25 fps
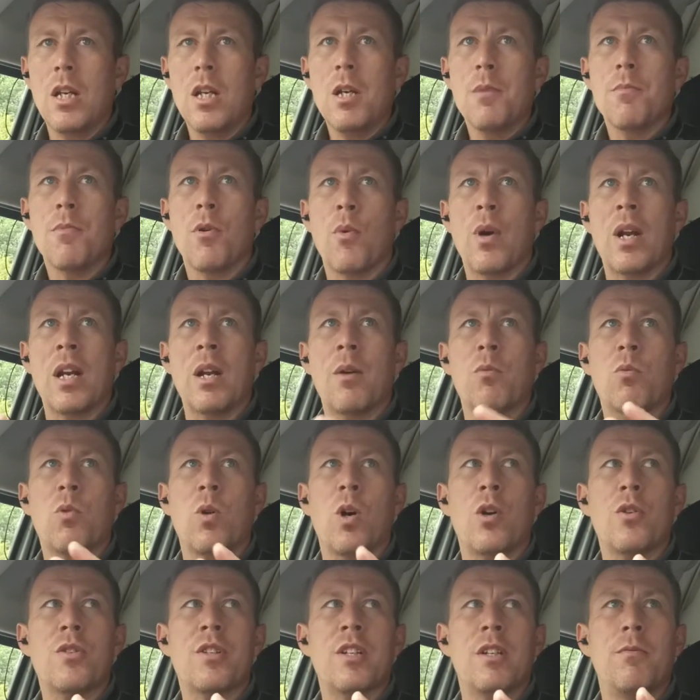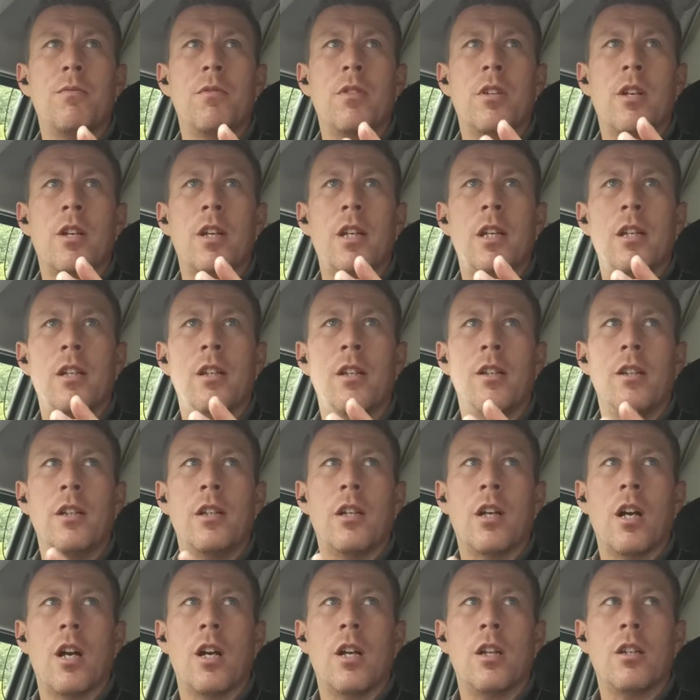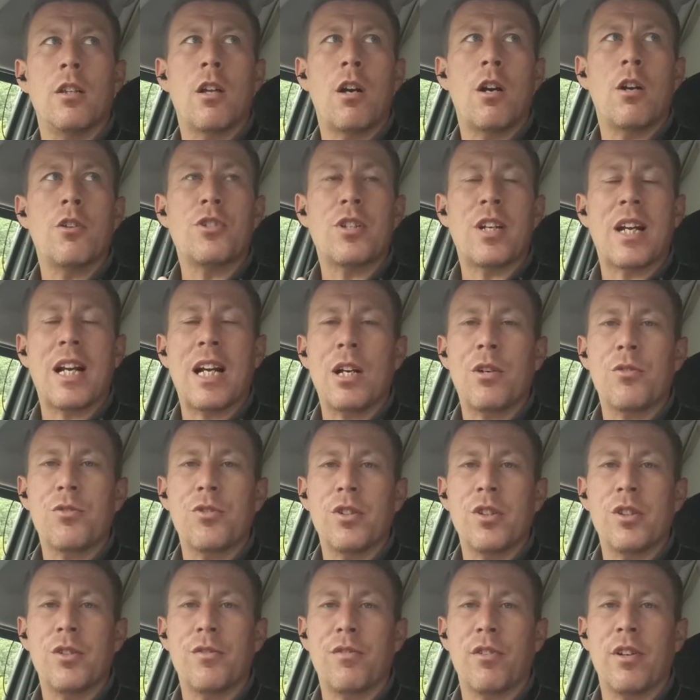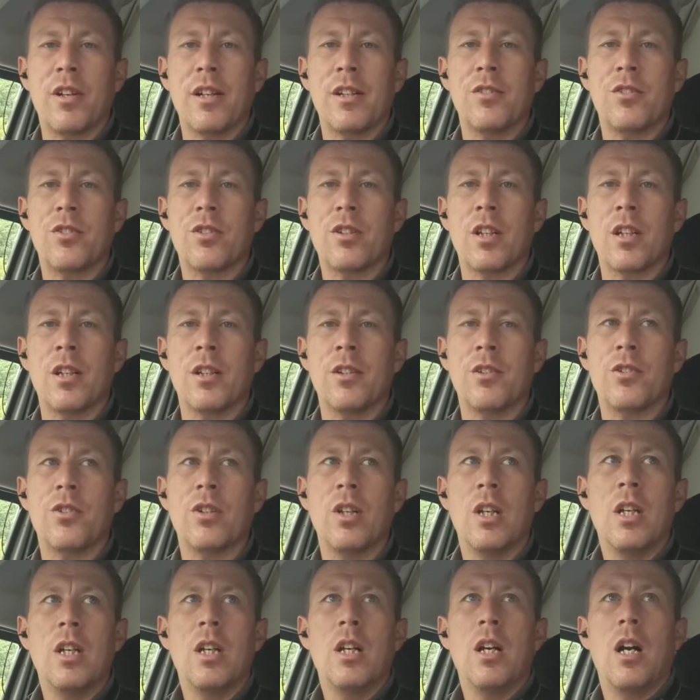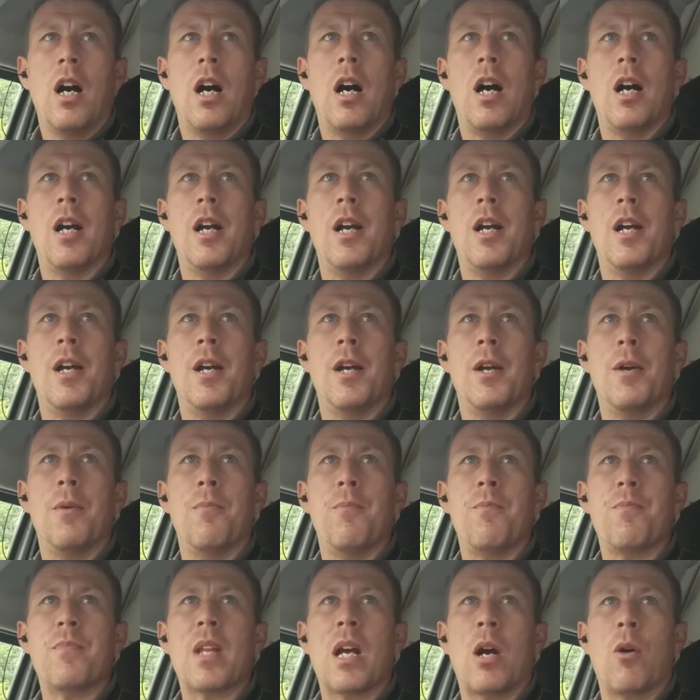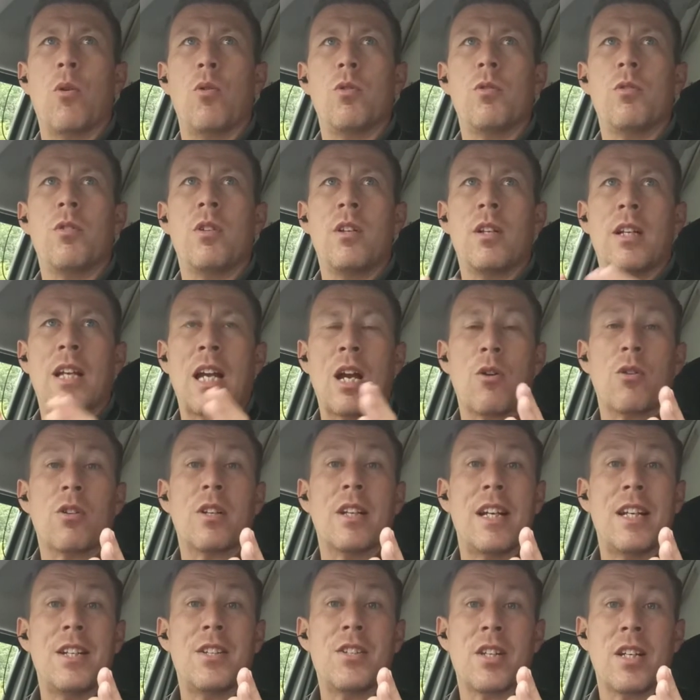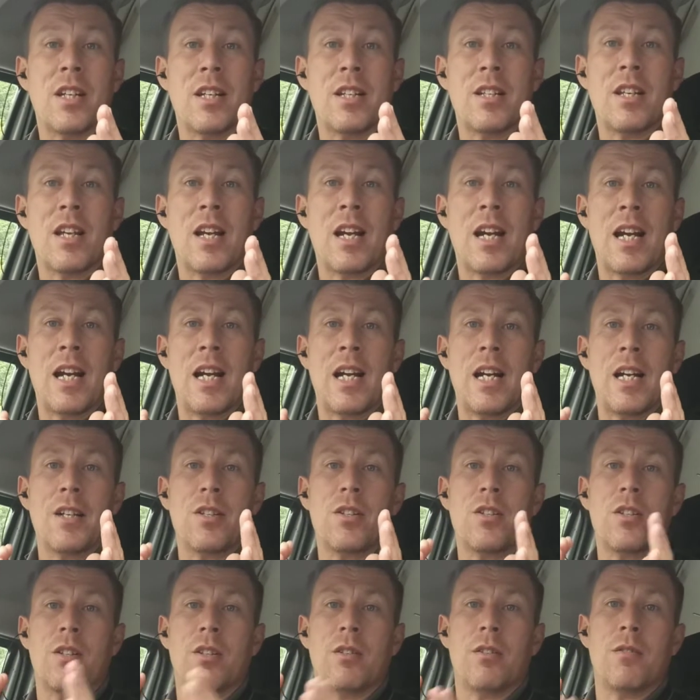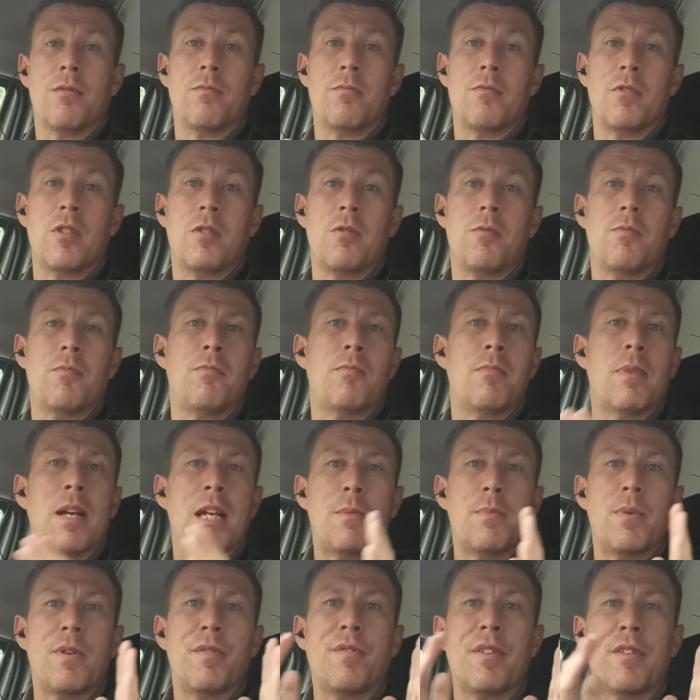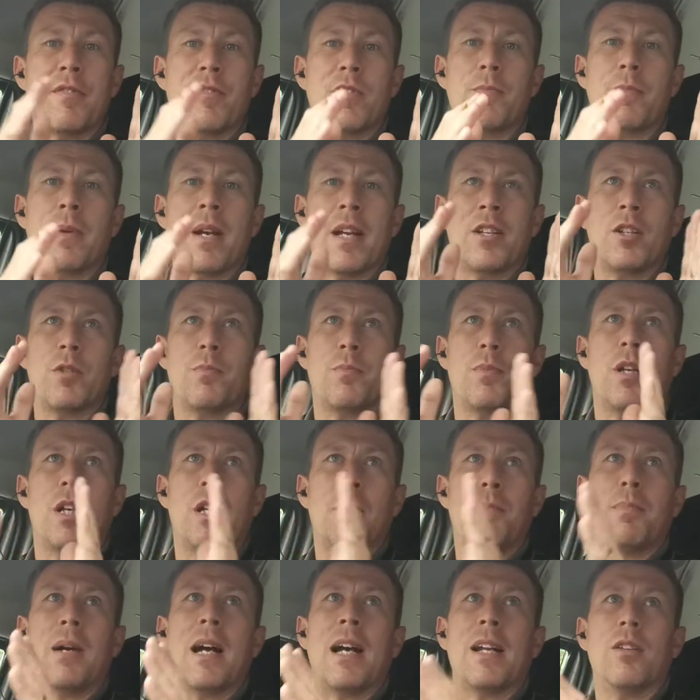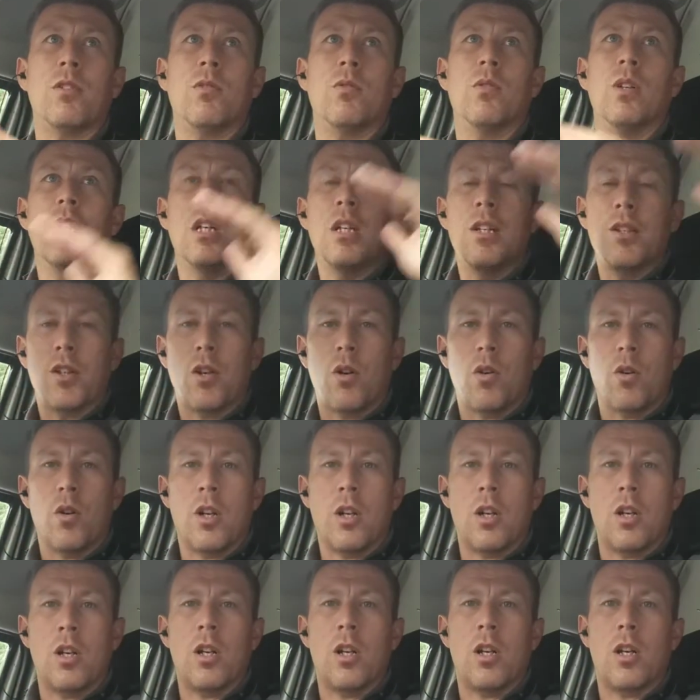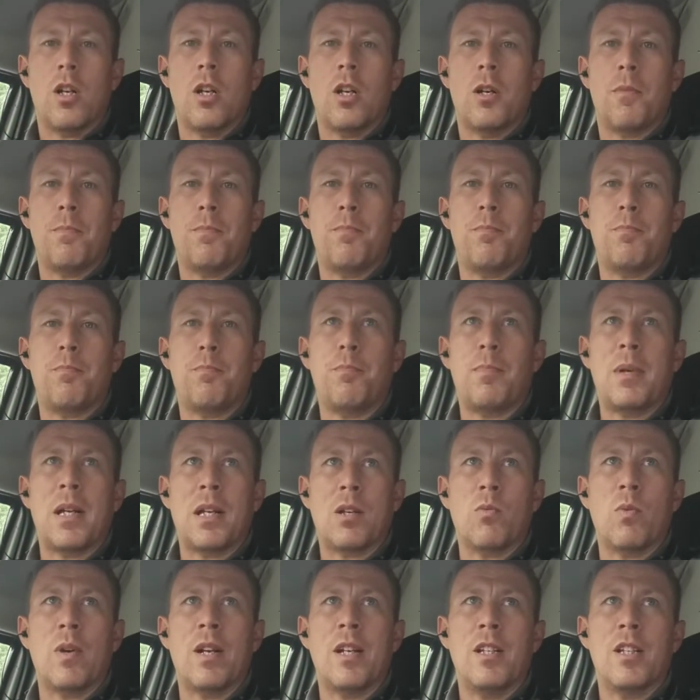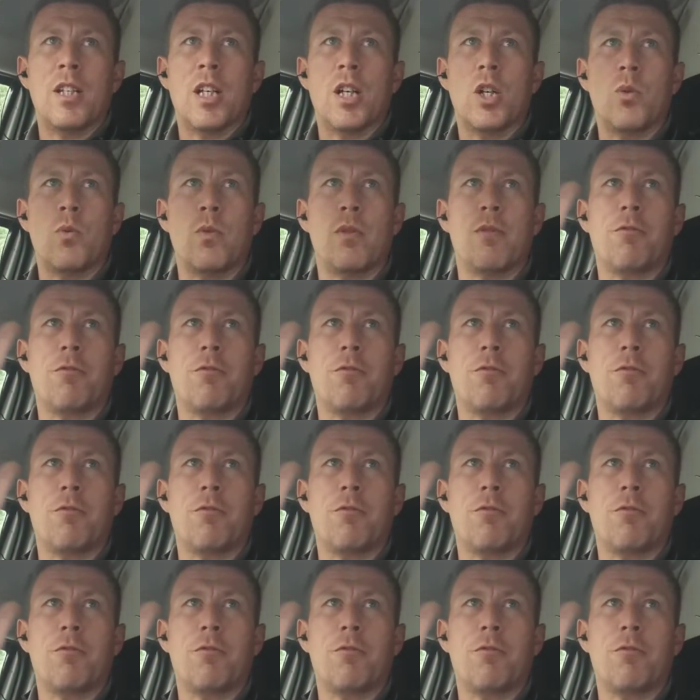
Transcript: But when I'm quoting the larger houses, for instance, I would calculate it at maybe 50 pence per panel. So a big window with